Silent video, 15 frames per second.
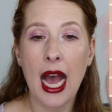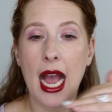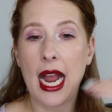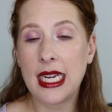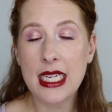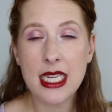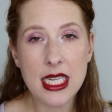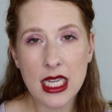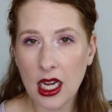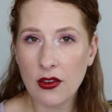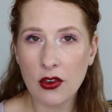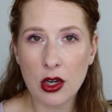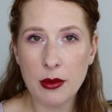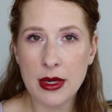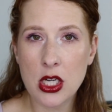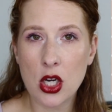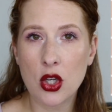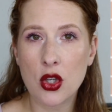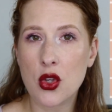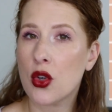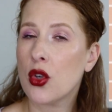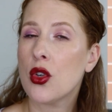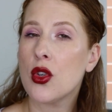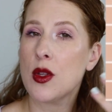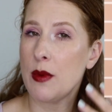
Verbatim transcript: I need to cover up my dark circles,